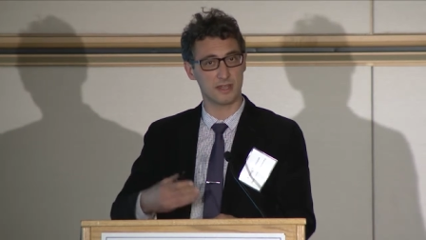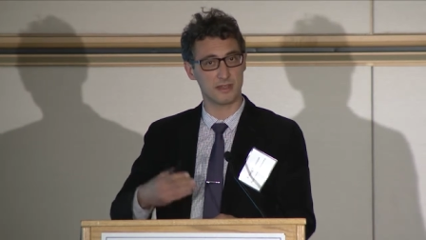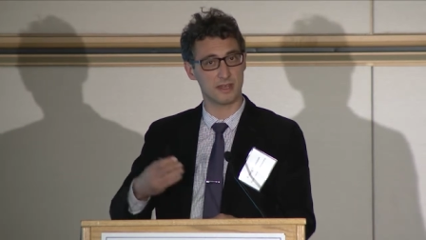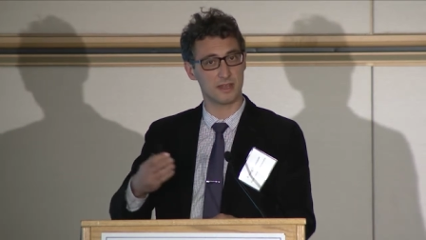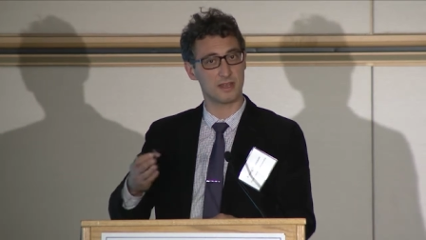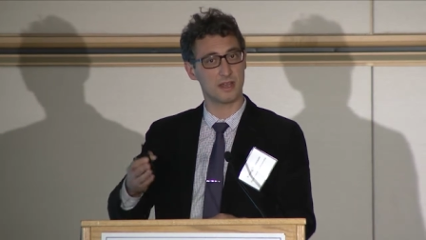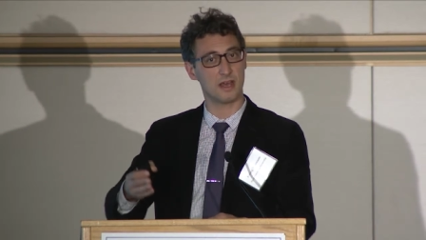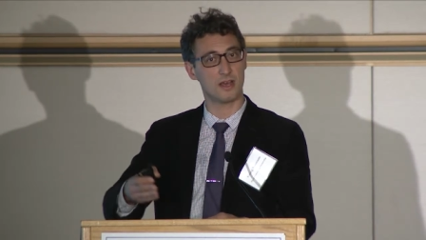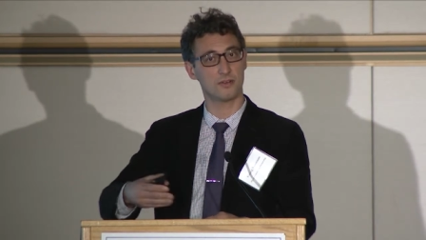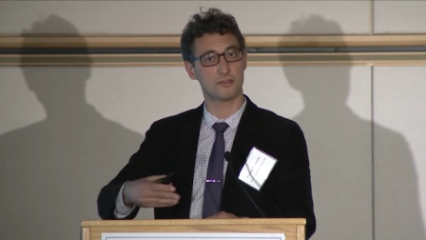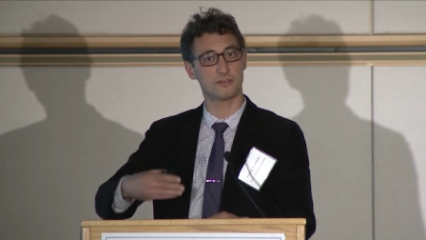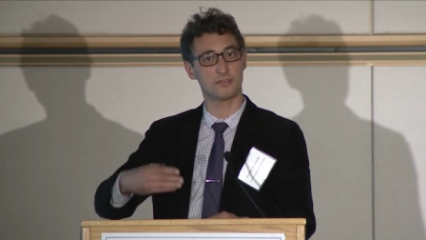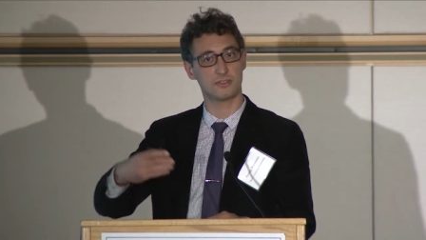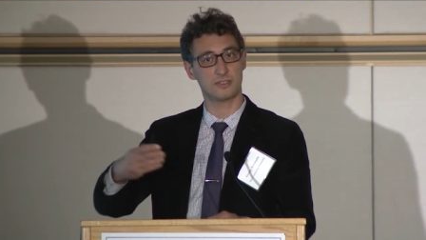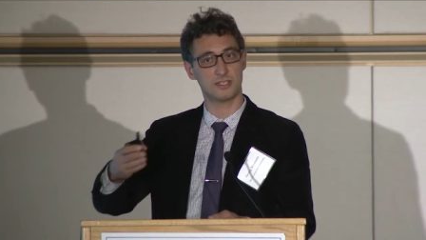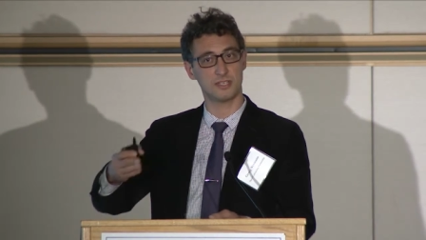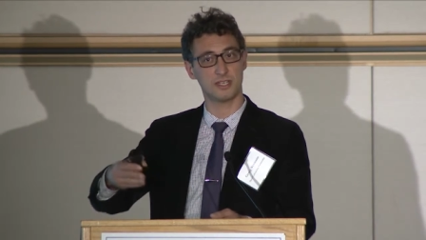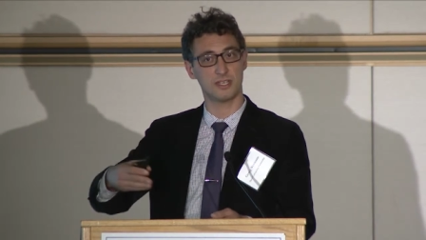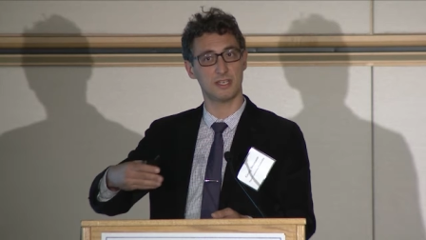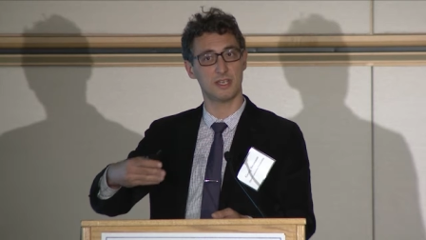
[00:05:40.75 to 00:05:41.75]
and then how to
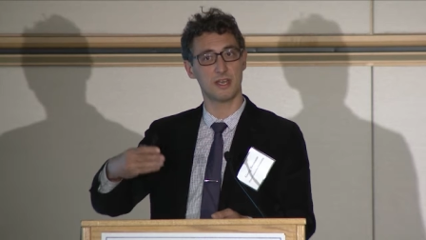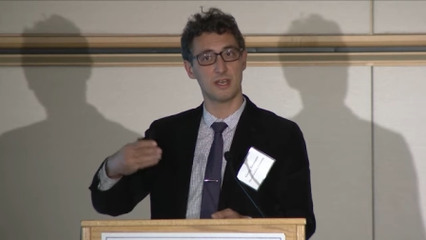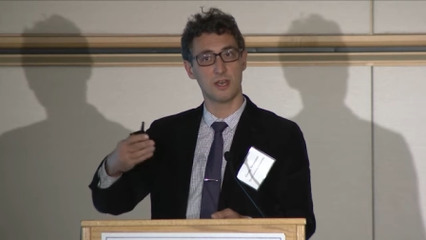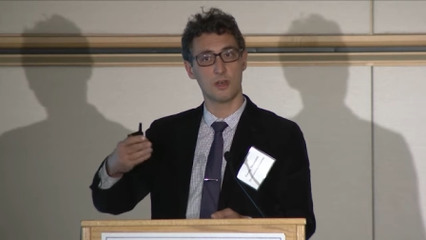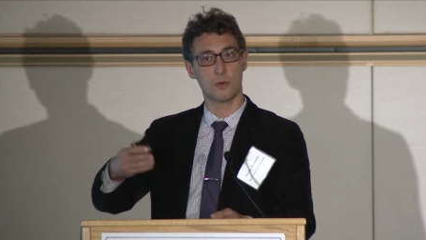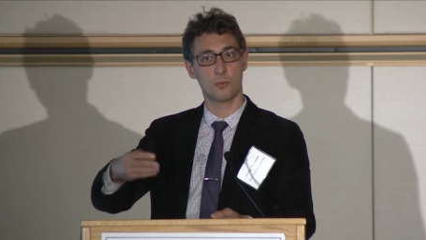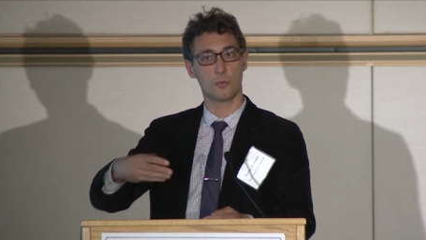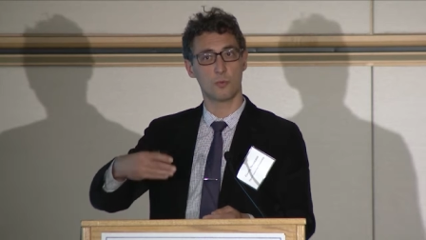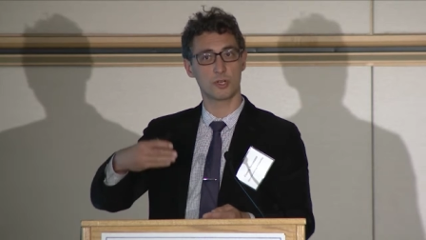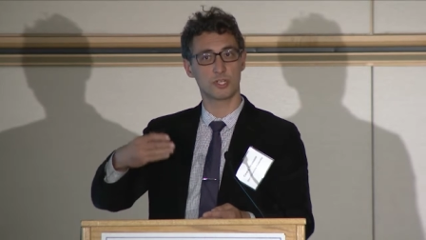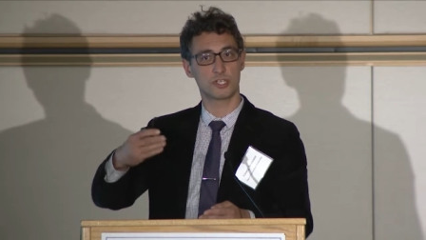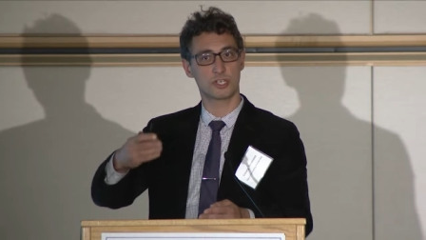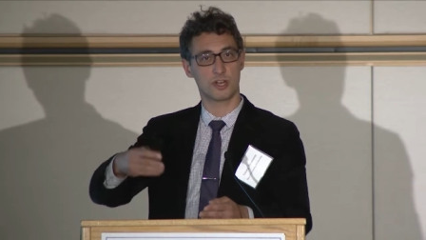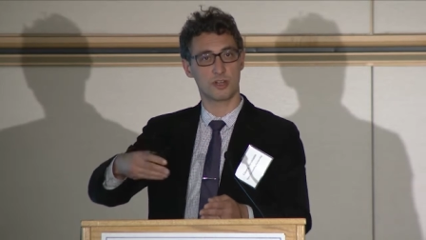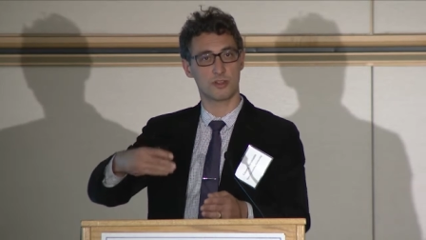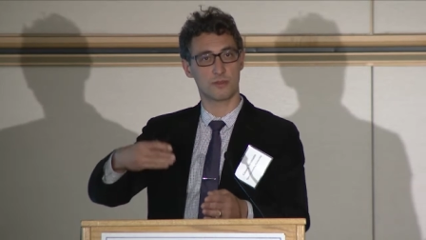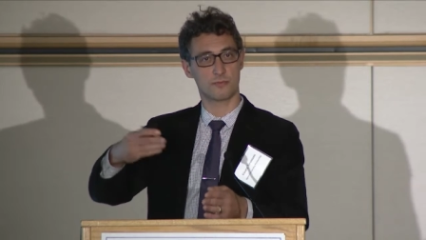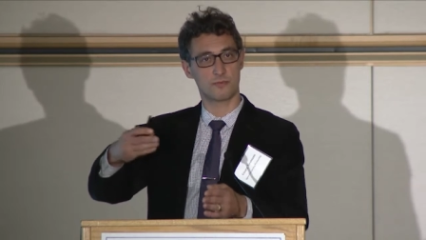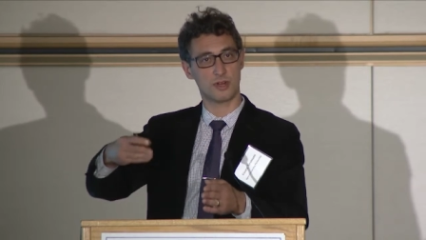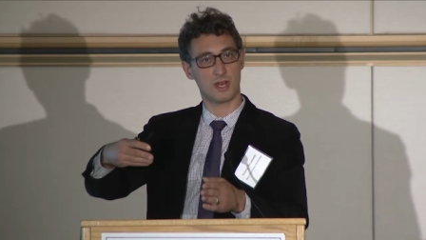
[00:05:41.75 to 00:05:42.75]
see which
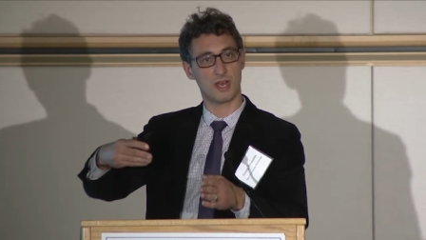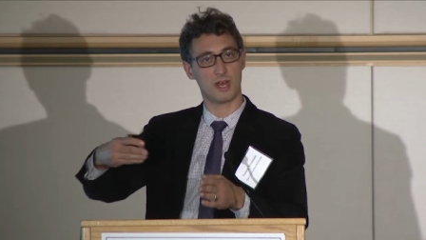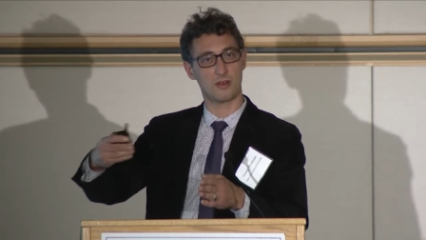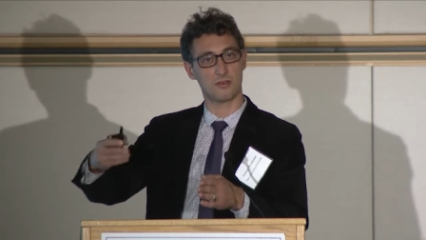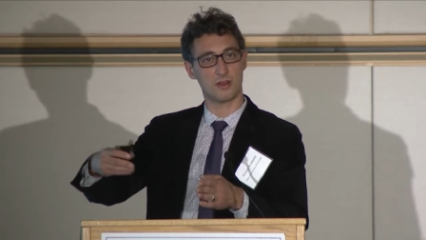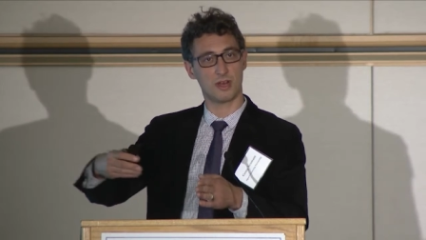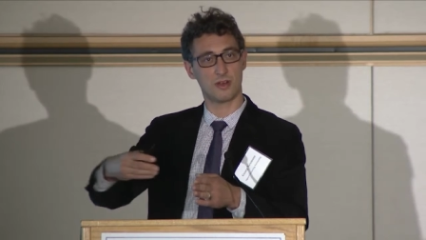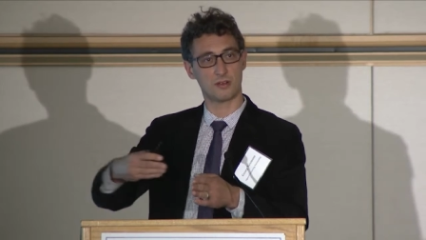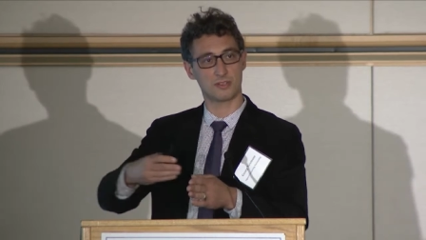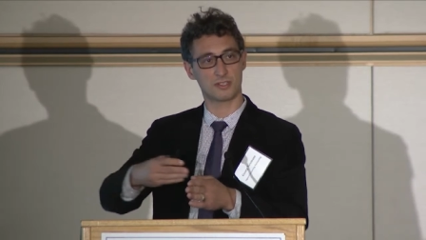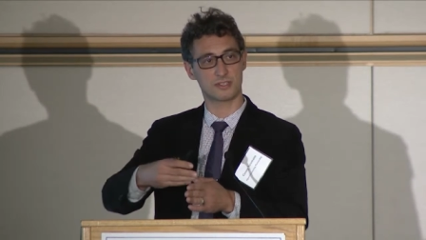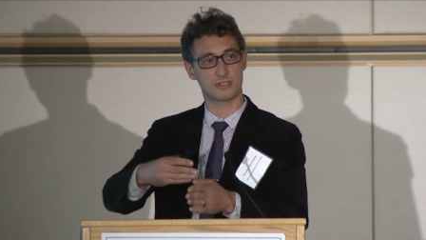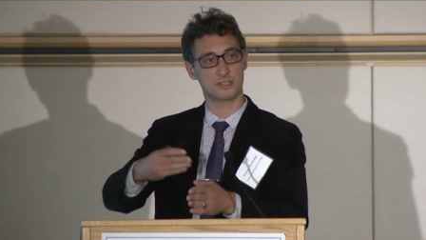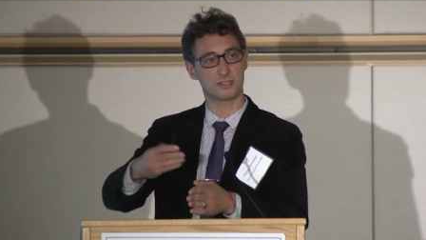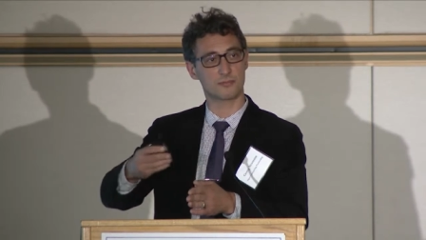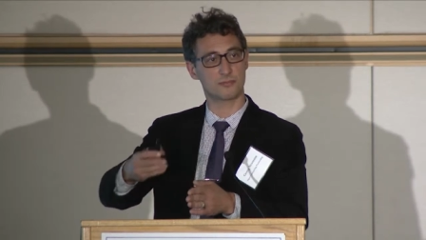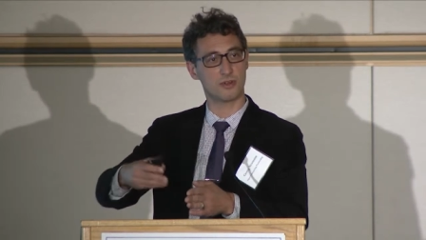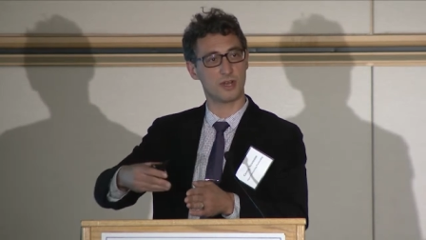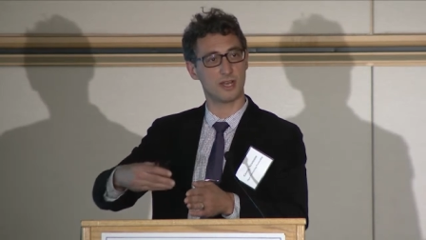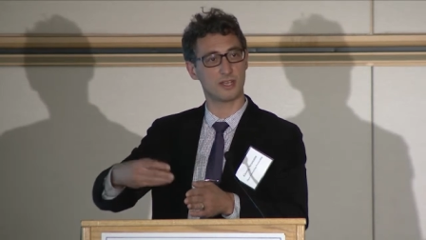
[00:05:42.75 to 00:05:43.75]
are the how does
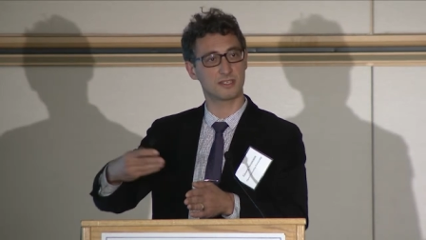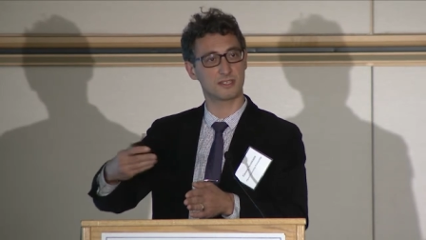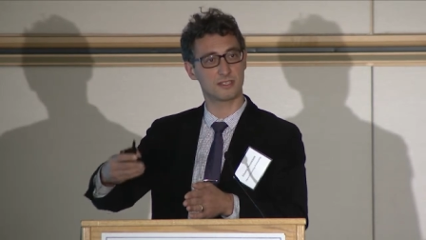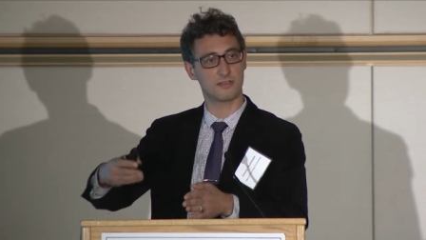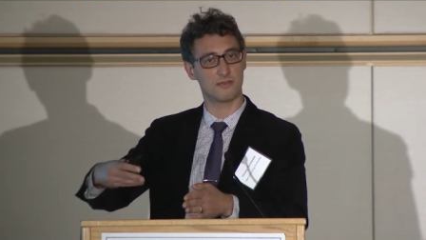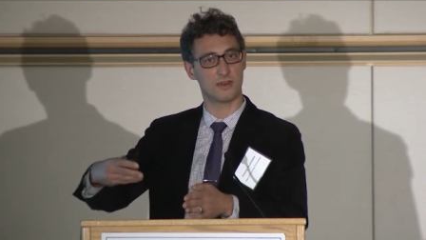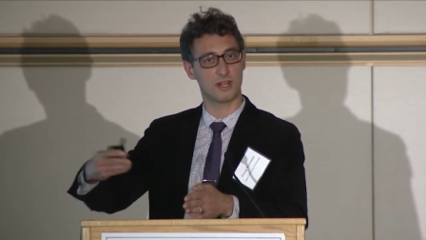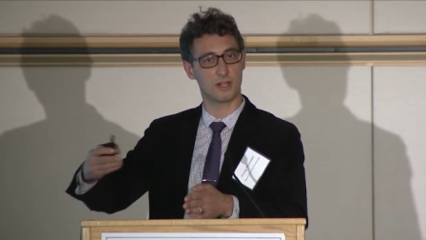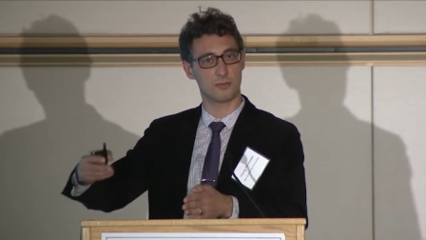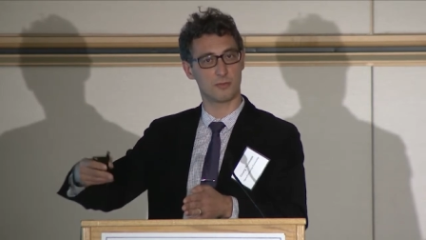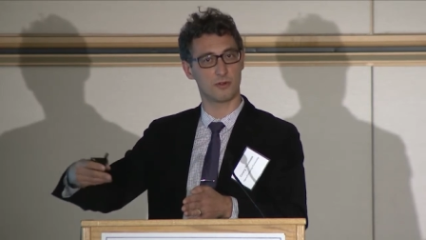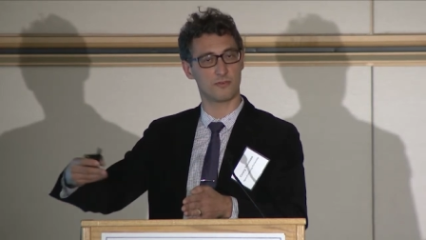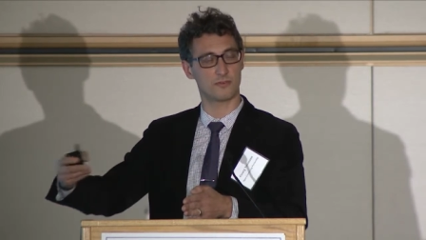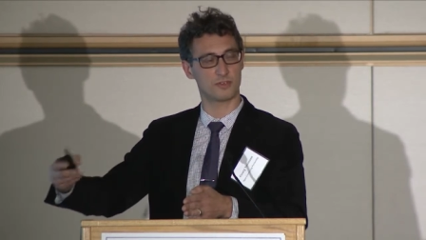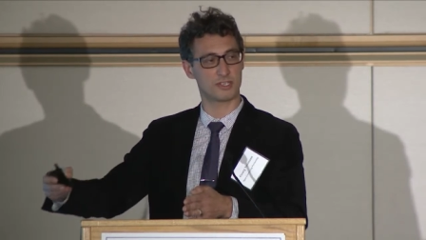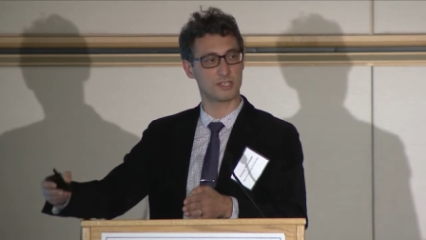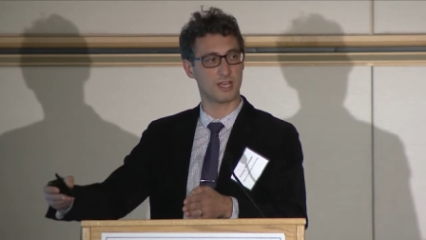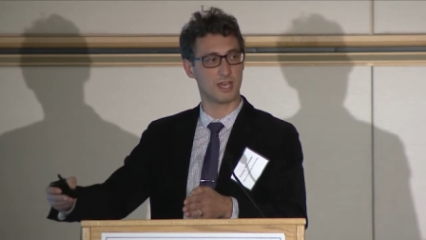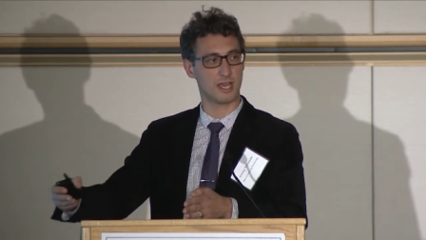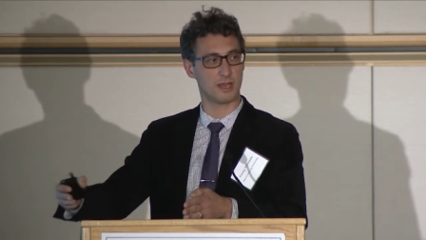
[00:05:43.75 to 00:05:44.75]
this price develop
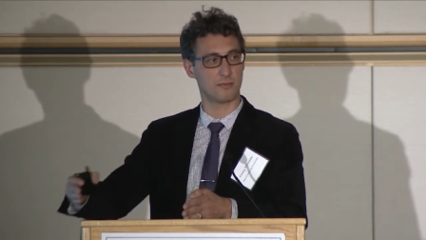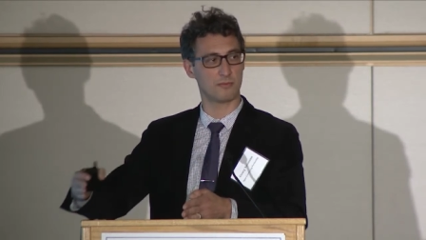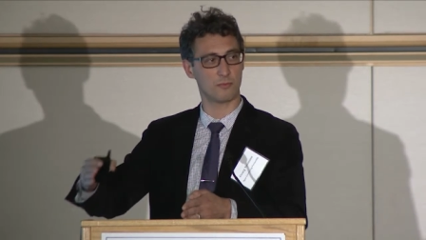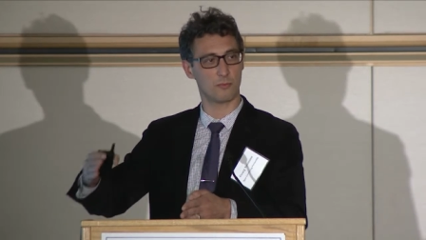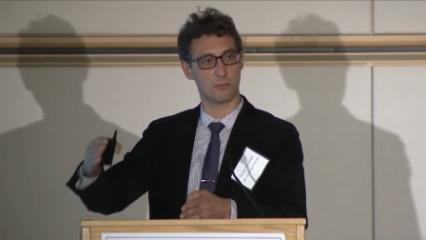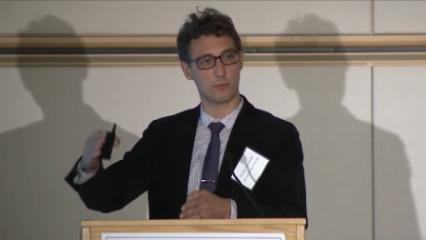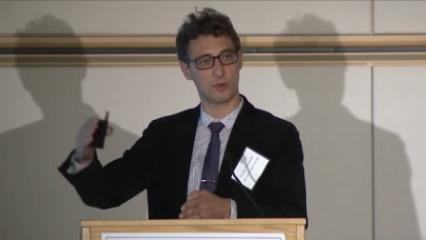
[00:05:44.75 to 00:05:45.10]
over time?